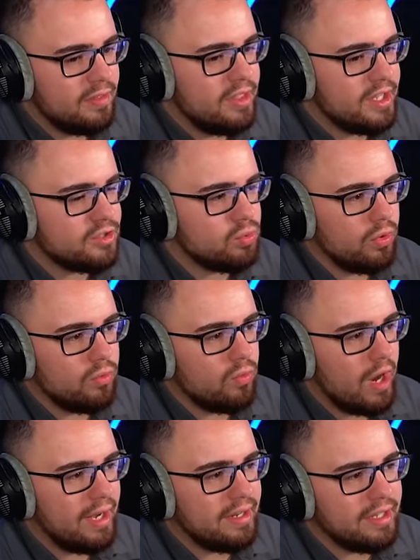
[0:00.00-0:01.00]
this one
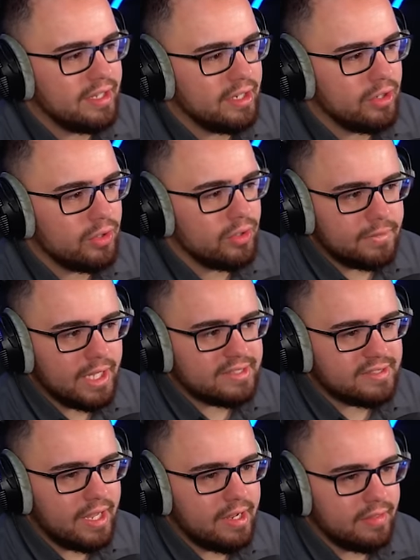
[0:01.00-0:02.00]
right here,
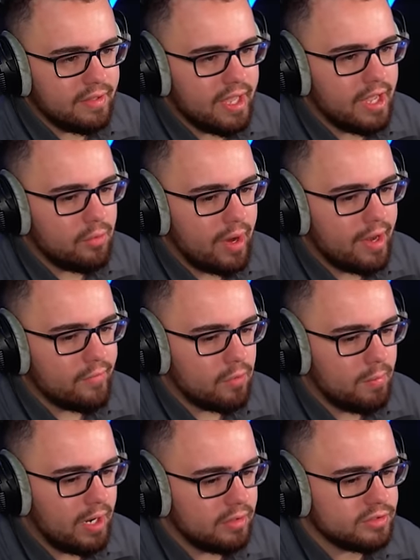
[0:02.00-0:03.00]
that's taking the cake right now for
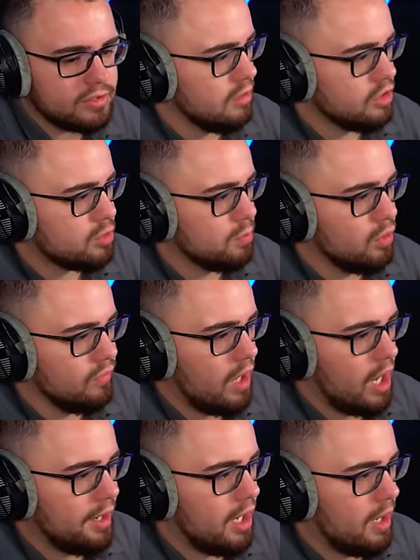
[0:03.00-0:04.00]
Miles. Let's move
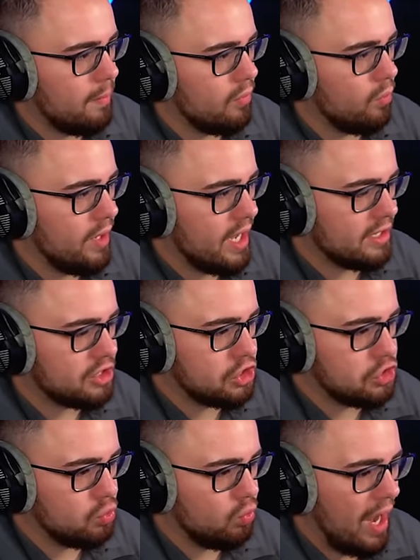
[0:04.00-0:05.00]
on up. We got
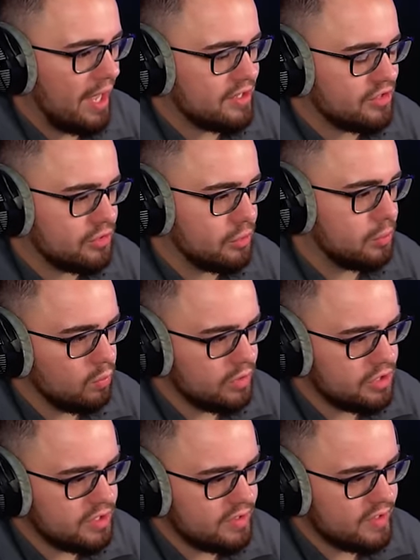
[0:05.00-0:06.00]
Strike Suit,
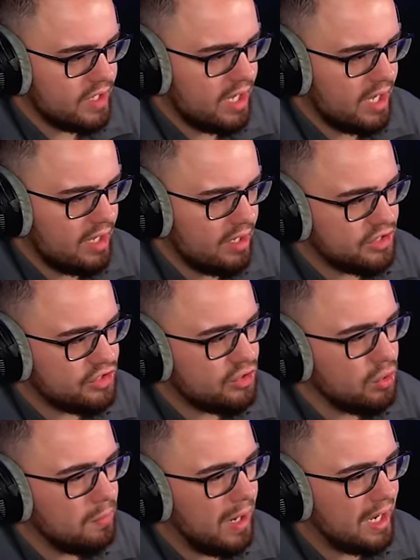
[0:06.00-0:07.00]
which is uh, just
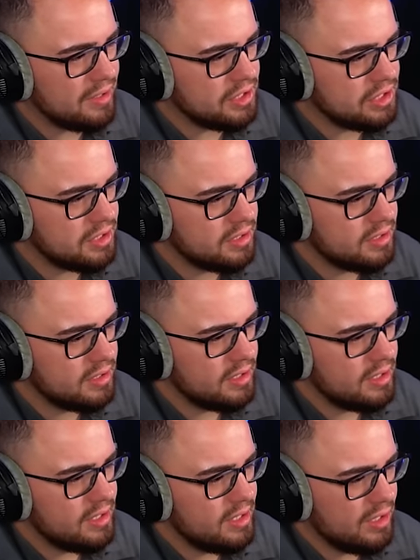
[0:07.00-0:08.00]
too much.
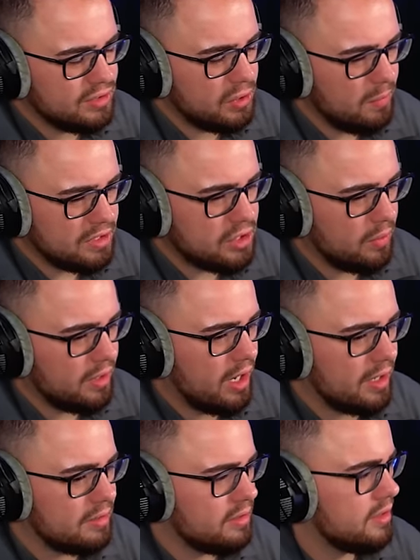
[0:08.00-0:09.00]
There's too much going
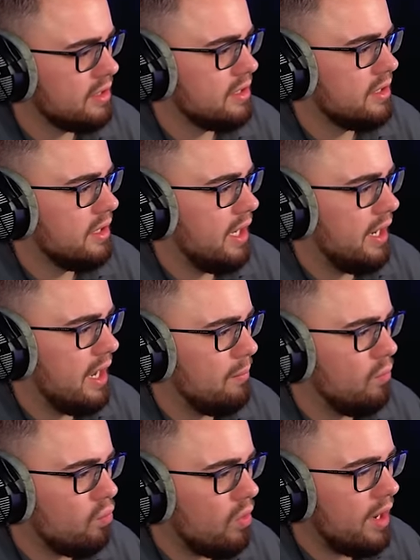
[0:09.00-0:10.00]
on. And
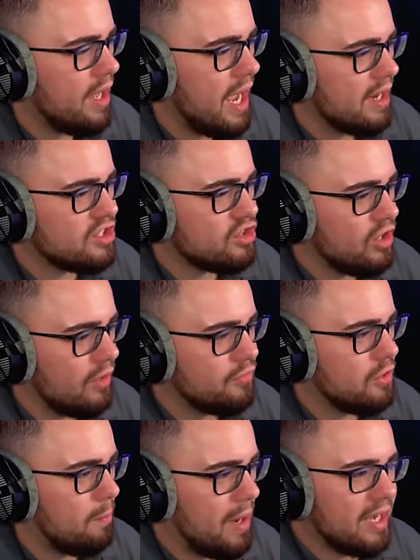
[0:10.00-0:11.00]
I'm running out of stuff
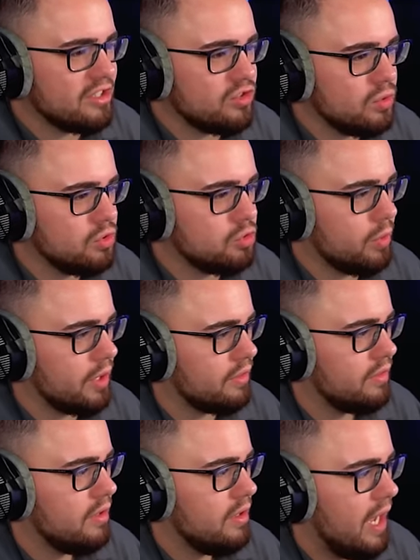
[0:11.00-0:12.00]
to buy suits with.
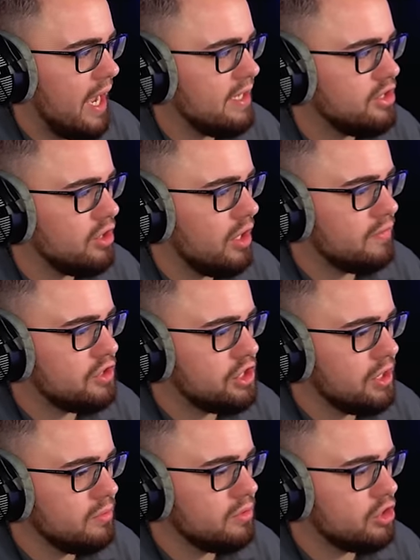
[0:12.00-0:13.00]
Agent of
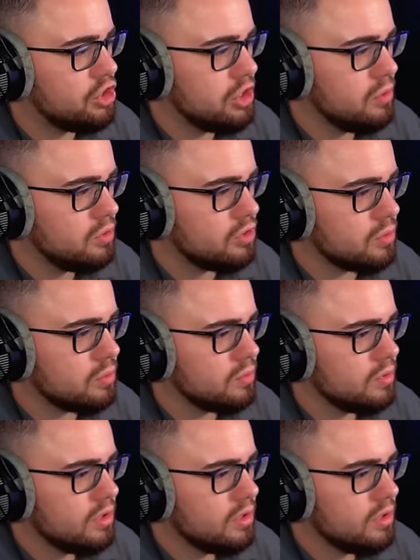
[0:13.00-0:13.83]
Shield, shield Suit.